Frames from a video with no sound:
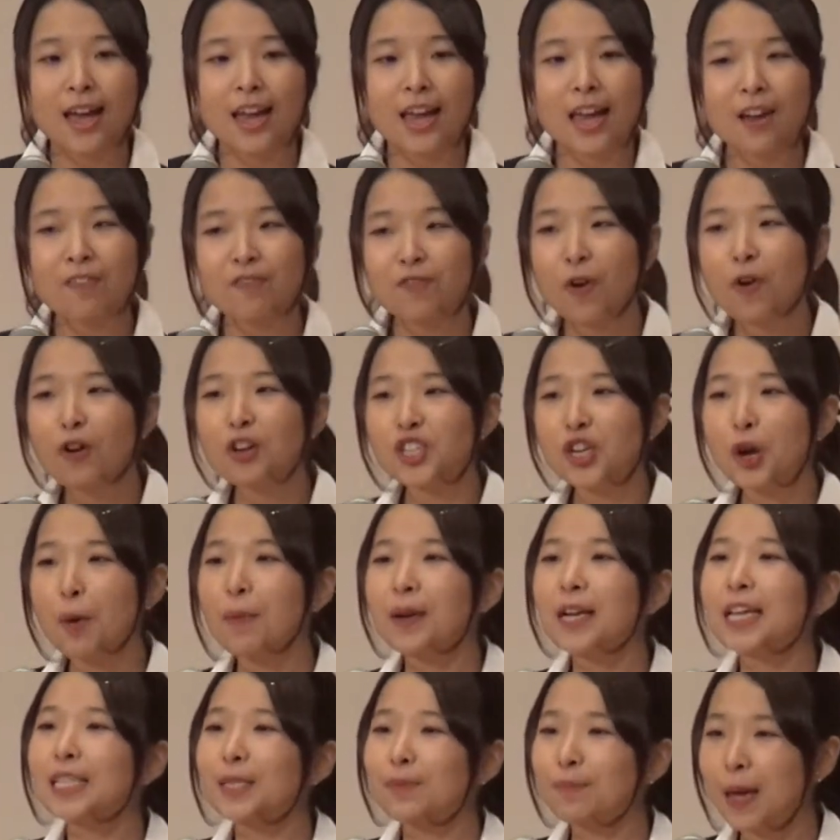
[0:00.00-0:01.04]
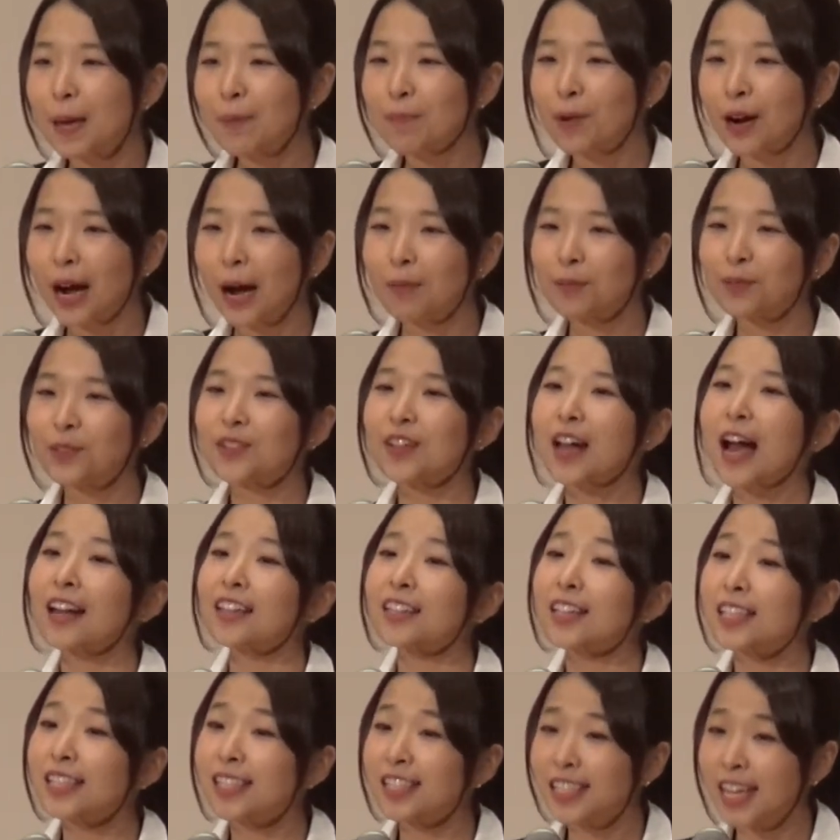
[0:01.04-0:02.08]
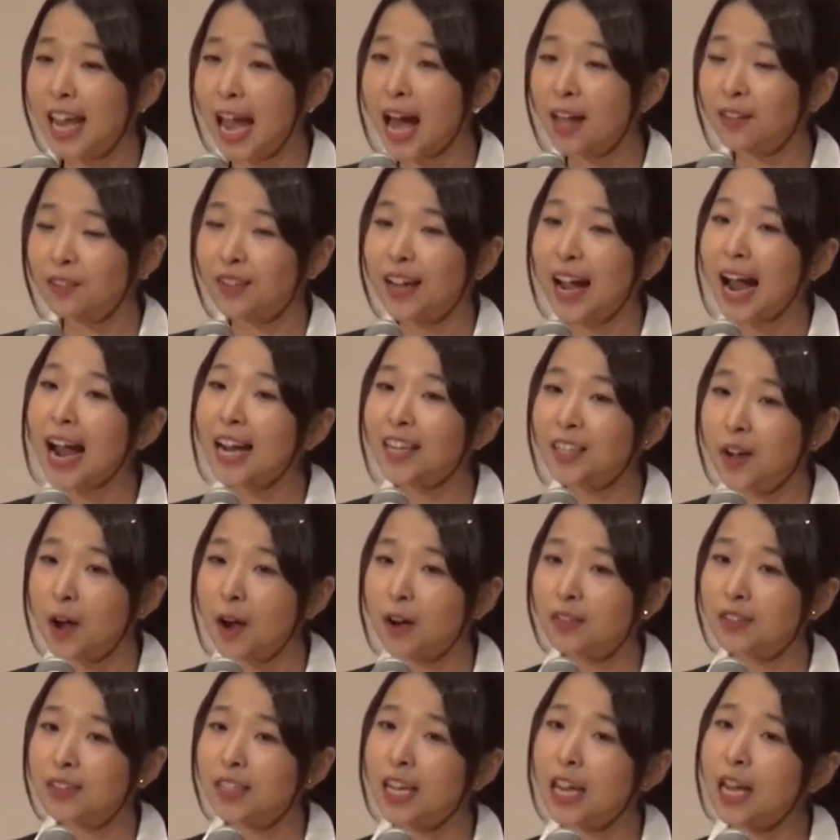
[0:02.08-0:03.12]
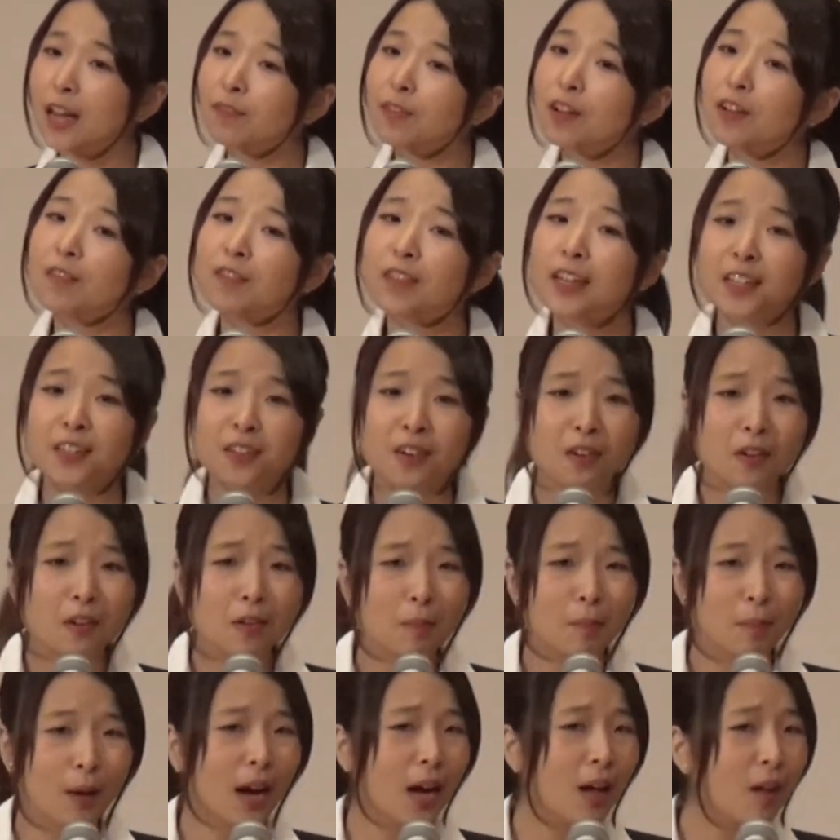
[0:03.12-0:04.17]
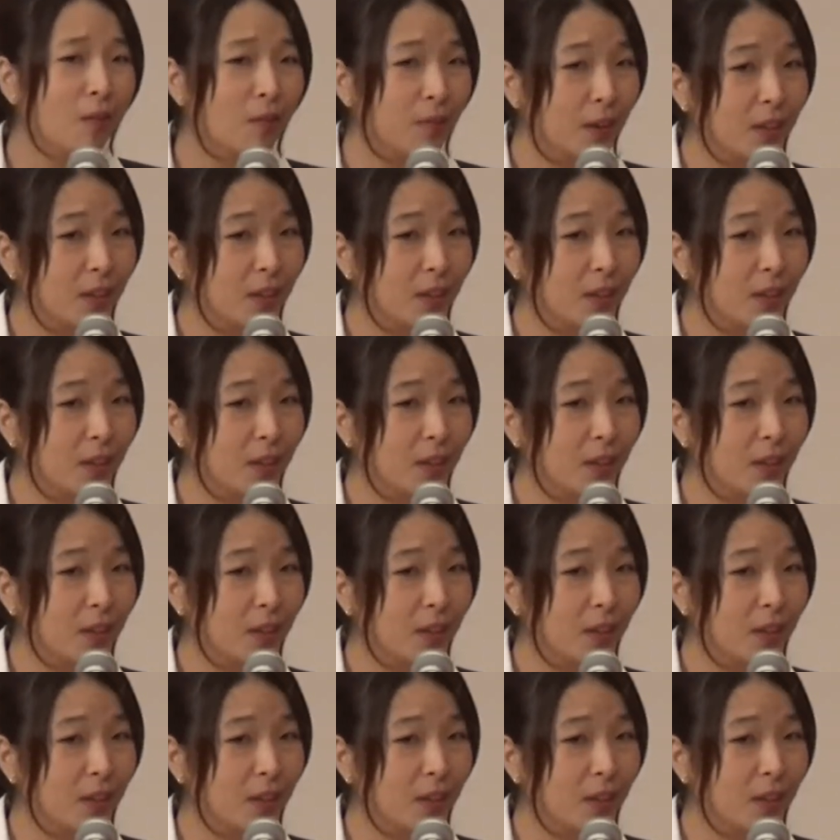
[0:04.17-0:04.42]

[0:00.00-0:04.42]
If all Japanese people come to understand guide dogs even little by